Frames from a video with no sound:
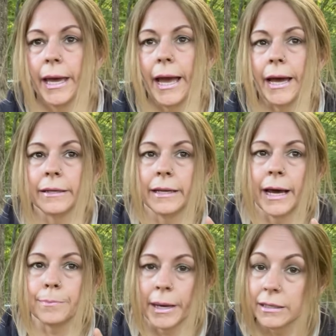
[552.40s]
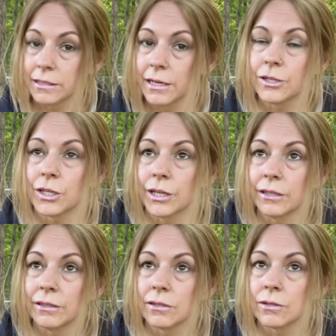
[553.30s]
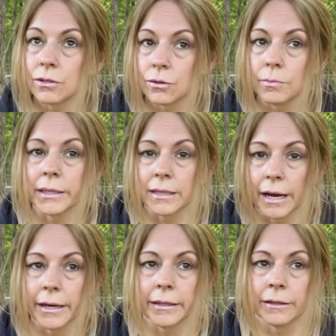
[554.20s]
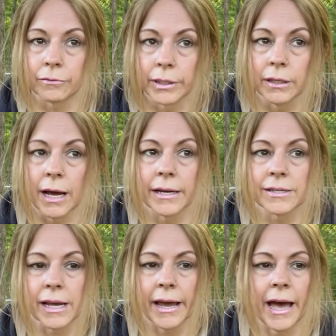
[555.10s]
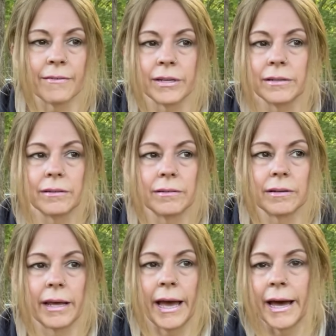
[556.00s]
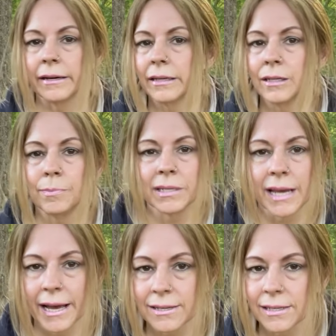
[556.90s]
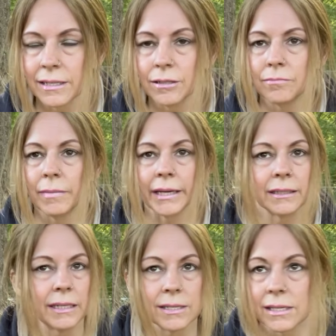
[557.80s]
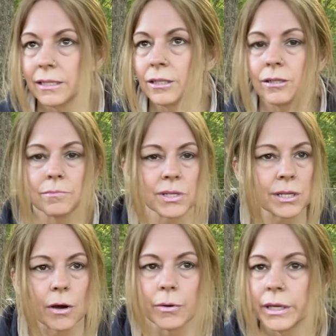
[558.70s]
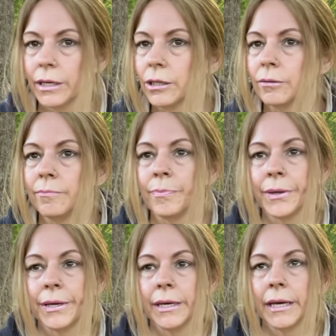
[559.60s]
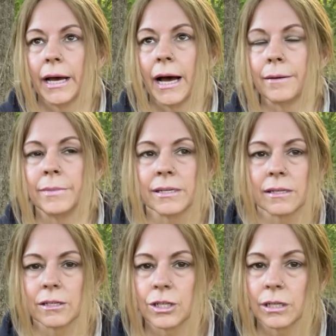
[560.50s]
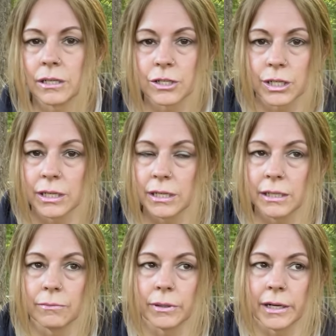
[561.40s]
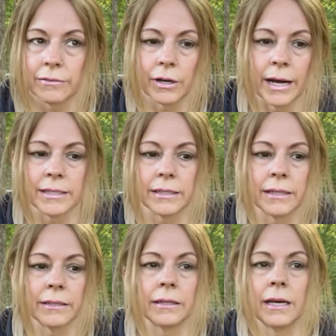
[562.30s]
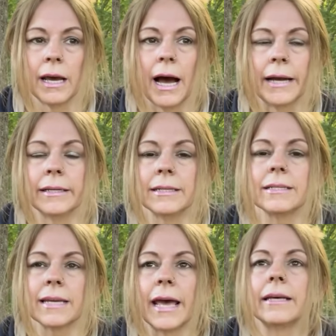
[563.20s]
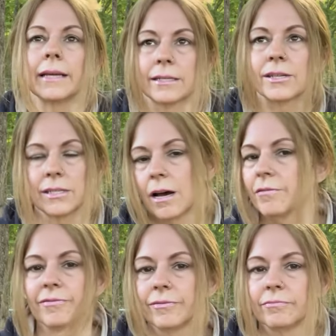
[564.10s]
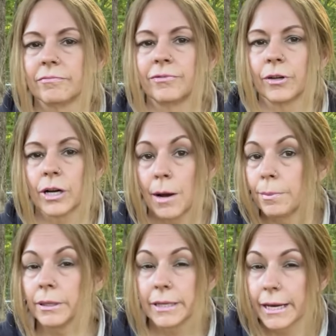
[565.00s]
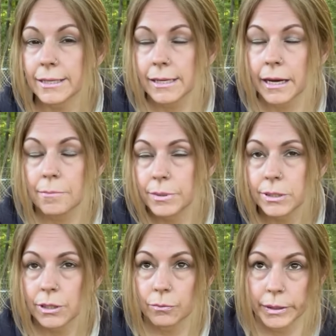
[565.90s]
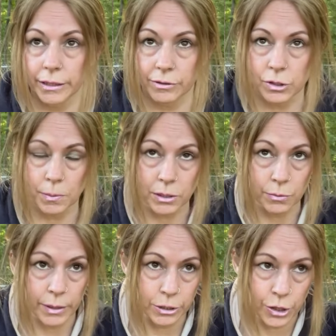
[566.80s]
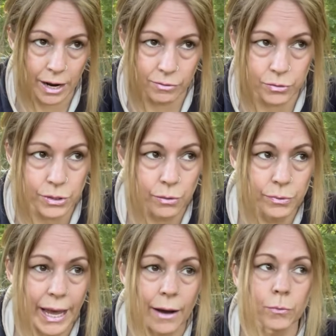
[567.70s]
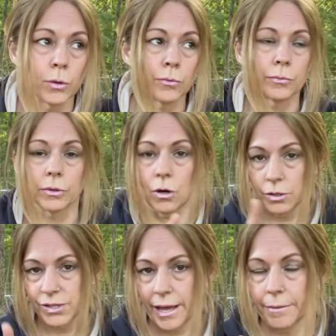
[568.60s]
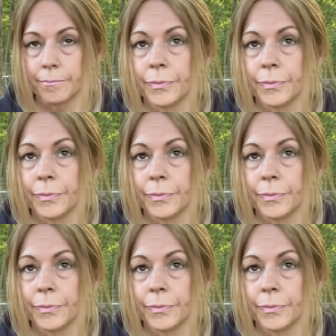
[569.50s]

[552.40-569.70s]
And I pay attention to my diet and realize I haven't added any potassium, magnesium, sodium, I missed the shilajit, whatever. I didn't, I didn't take that stuff for a couple of days. I got busy or whatever, especially when I travel. So that will cause that.